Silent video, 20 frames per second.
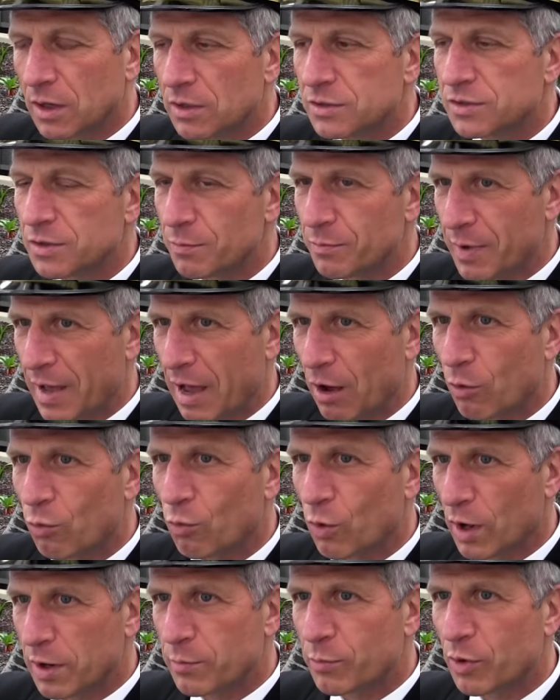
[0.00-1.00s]
It's about
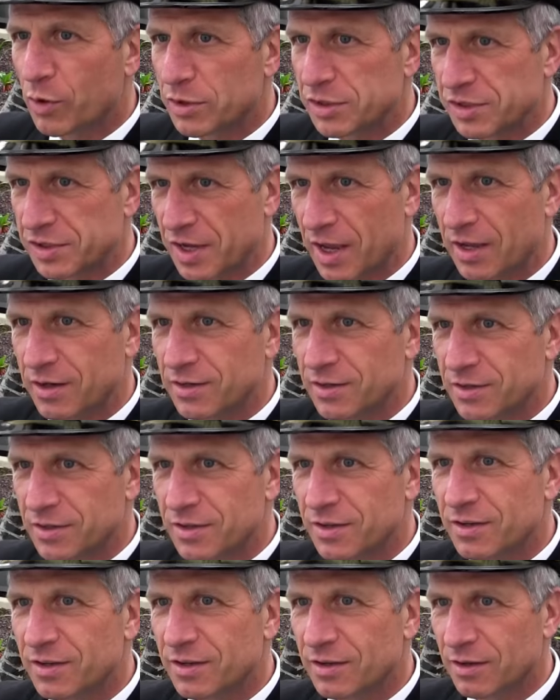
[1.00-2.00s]
1%.
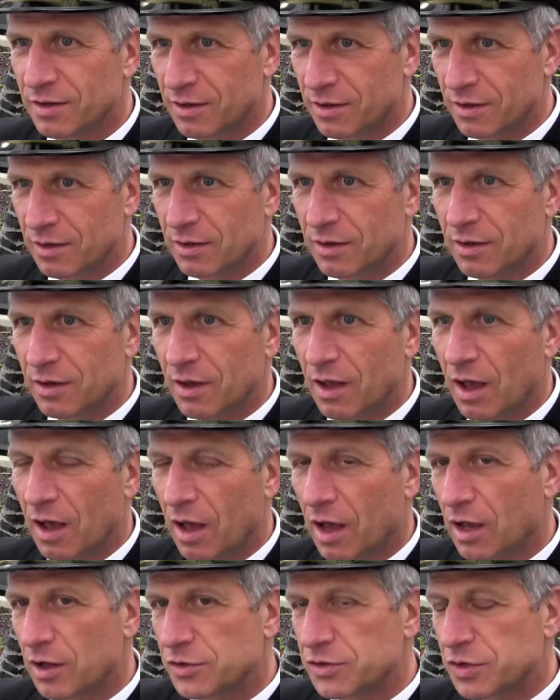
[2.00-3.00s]

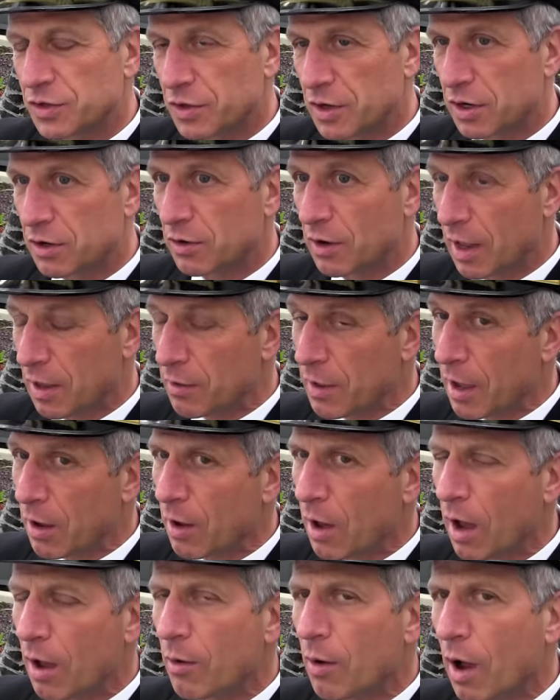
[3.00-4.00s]
So
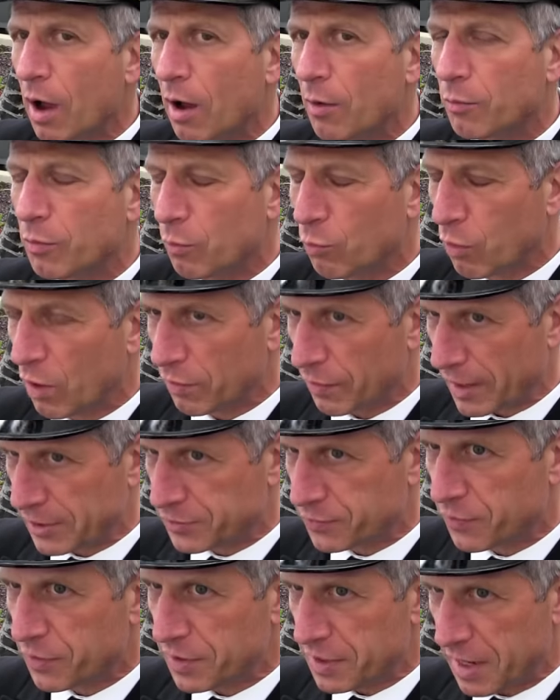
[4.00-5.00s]
they're, well,
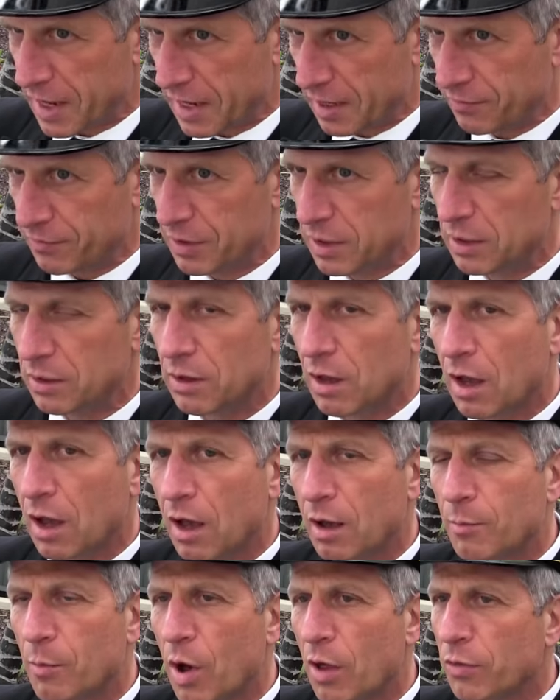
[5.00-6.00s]
that's for the Navy,
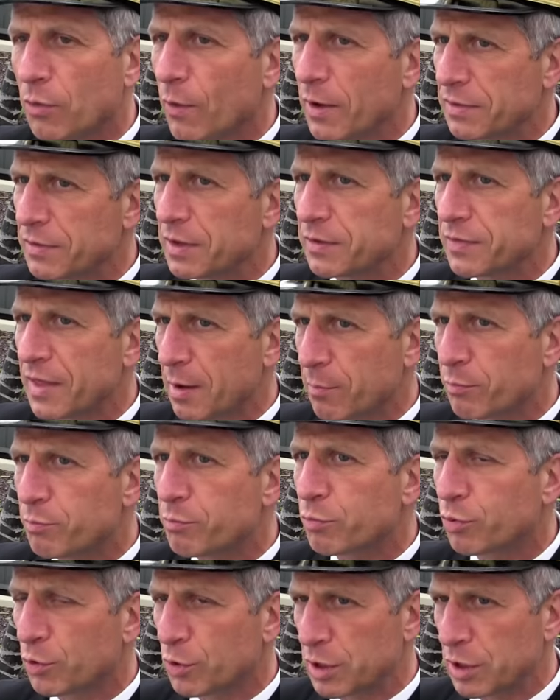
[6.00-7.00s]
although I think that
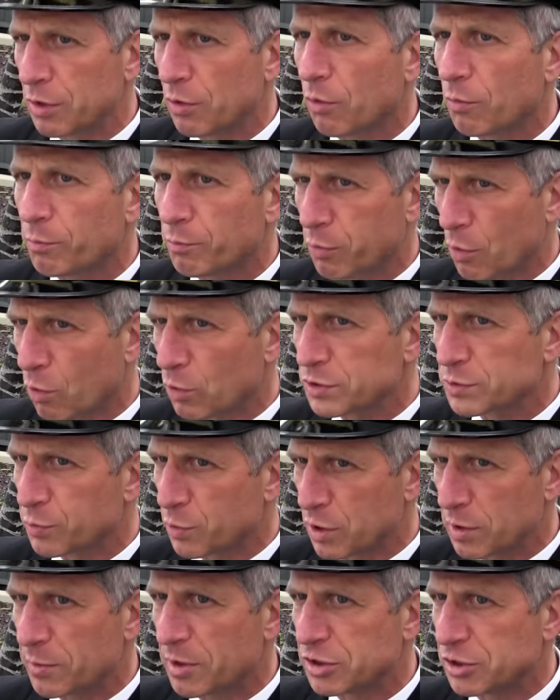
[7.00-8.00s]
holds
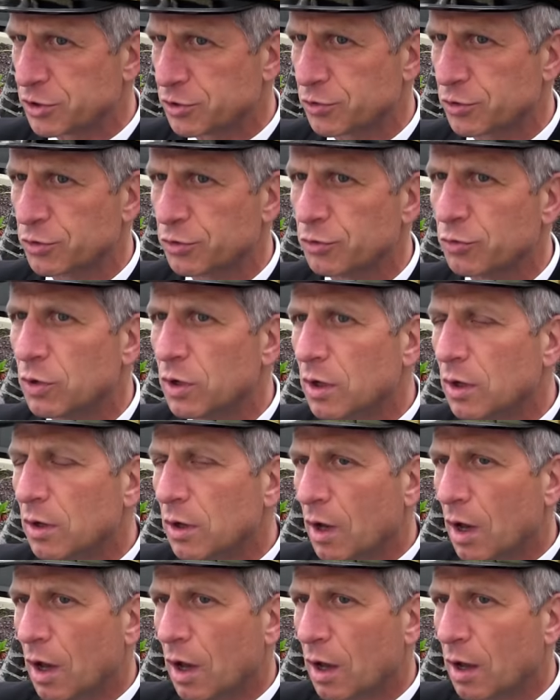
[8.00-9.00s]
pretty much true
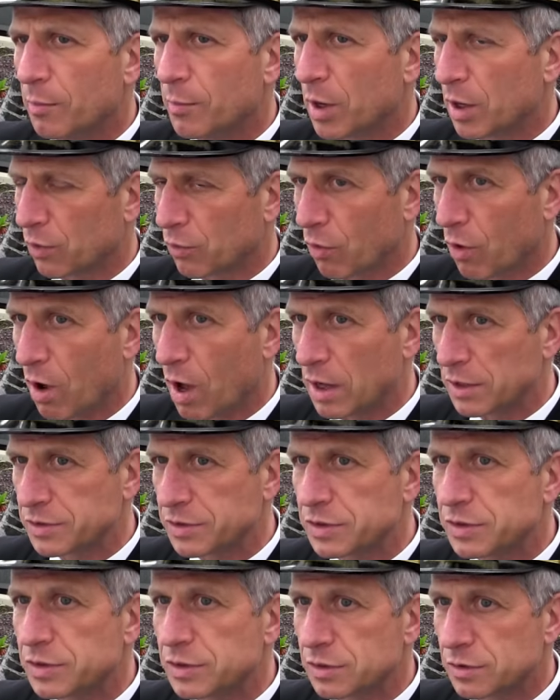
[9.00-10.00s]

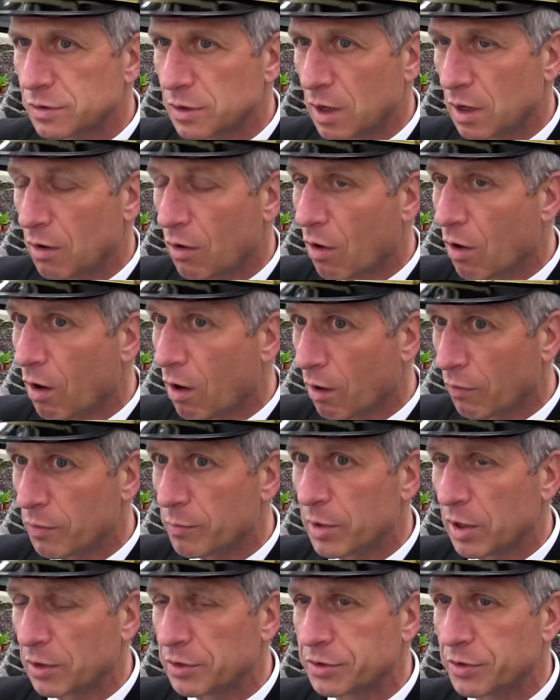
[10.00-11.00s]
across all the
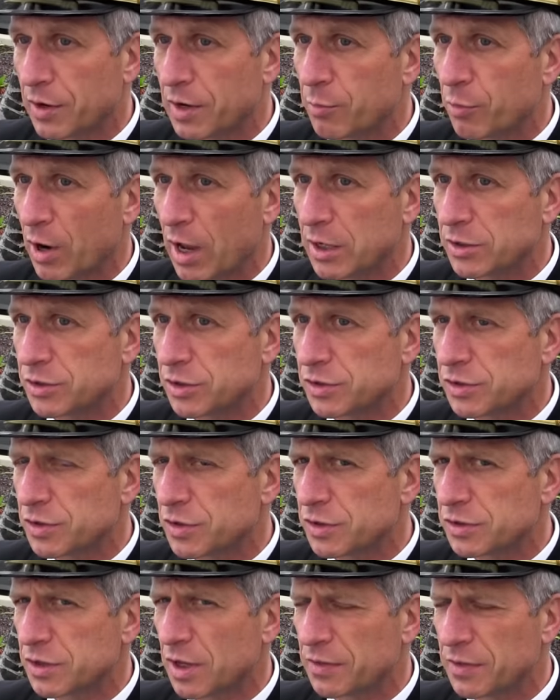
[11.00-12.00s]
military branches. So
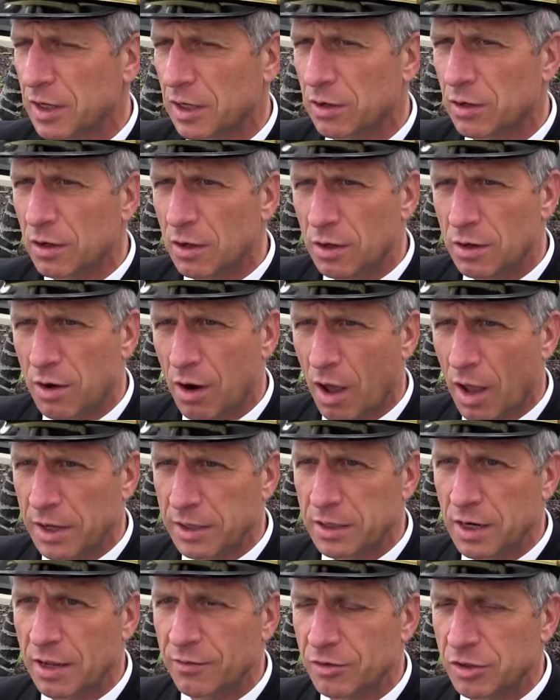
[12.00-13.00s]
there's, I think,
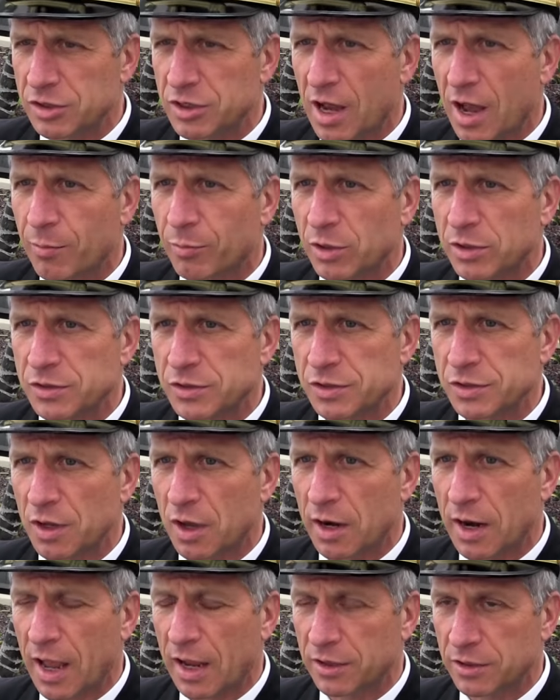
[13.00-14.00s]
9 Navy chaplains
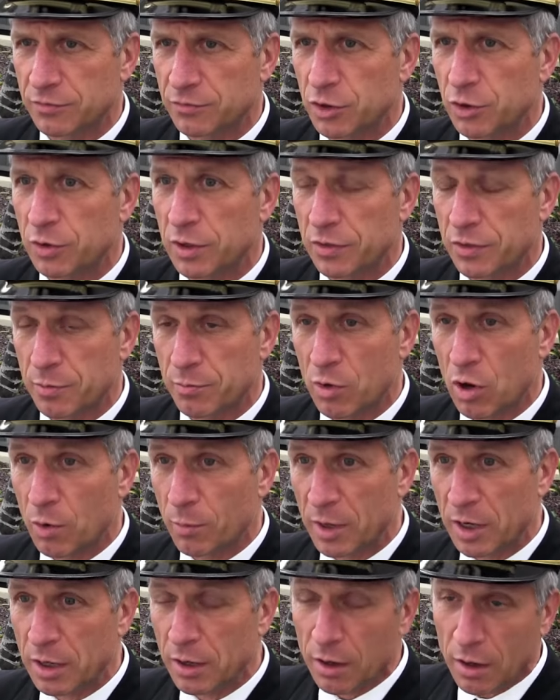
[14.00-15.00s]
on active duty at the
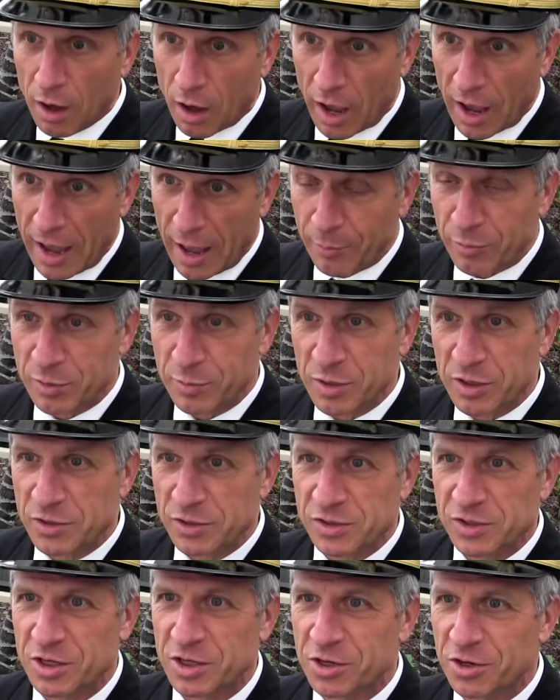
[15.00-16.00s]
moment. I happen to be the
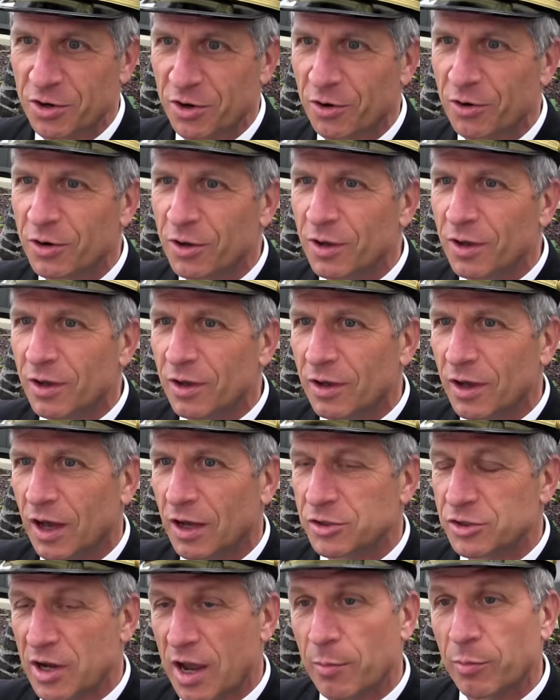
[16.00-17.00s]
senior
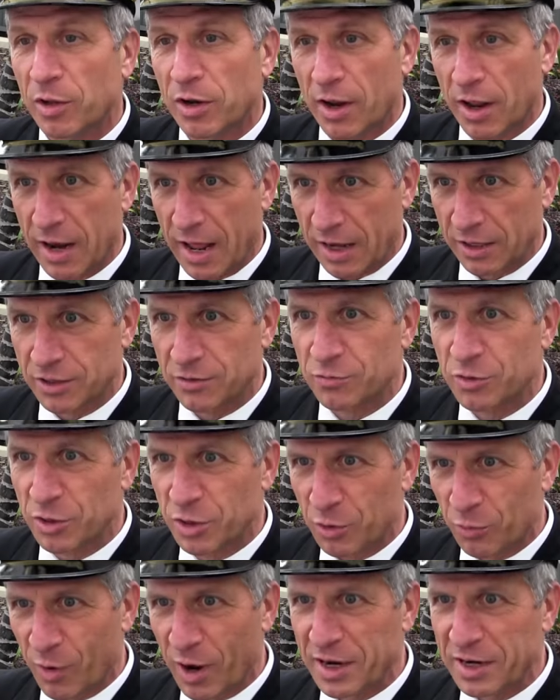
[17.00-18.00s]
chaplain on active
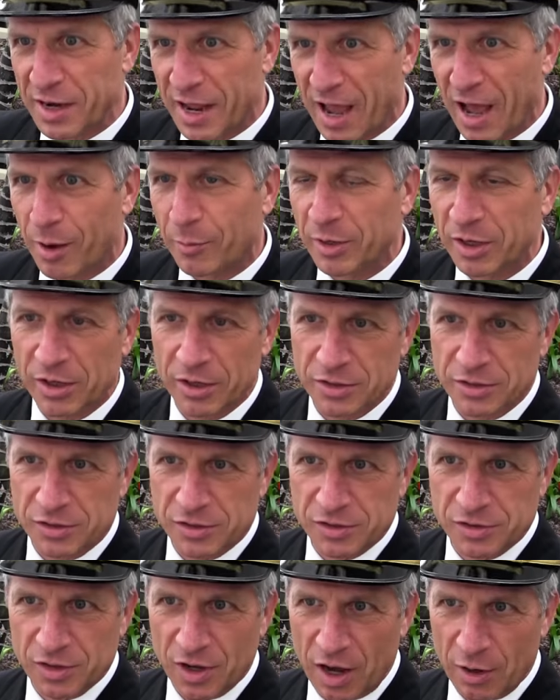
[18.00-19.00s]
duty right now
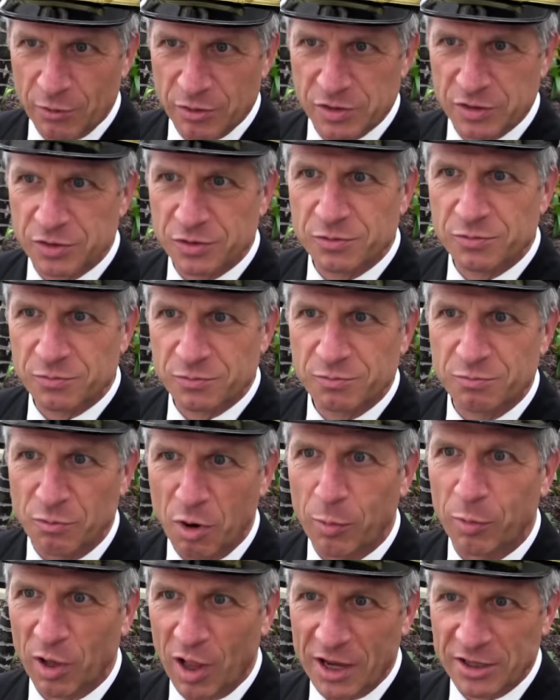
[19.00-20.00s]
because I was
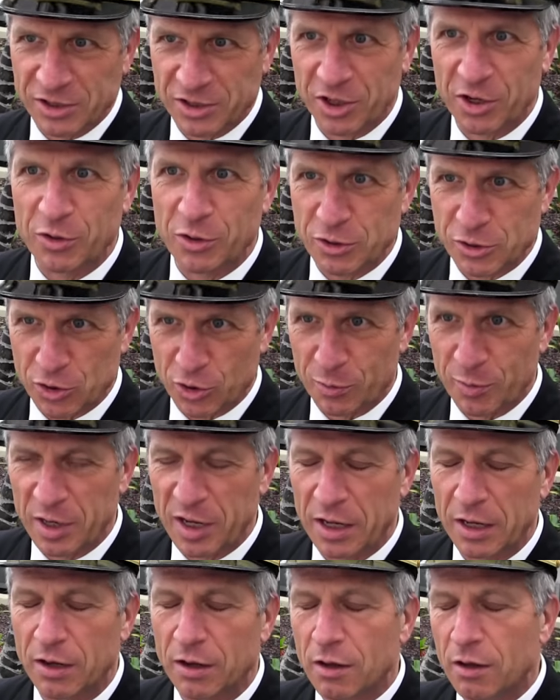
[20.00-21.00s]
mobilized to go to
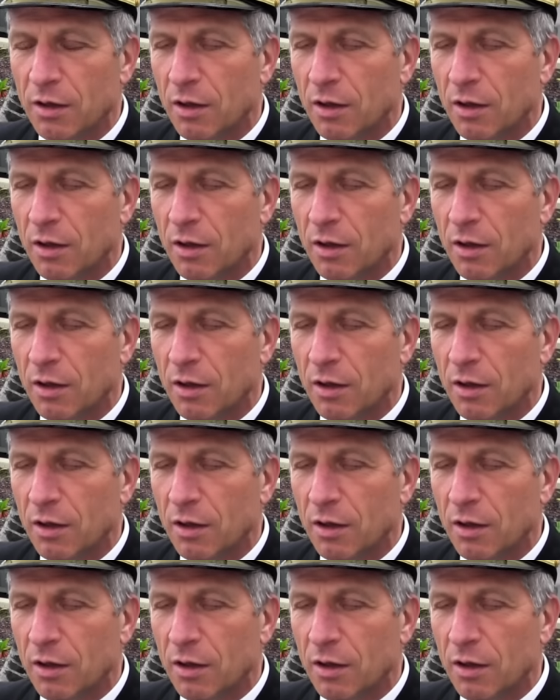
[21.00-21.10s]
Germany.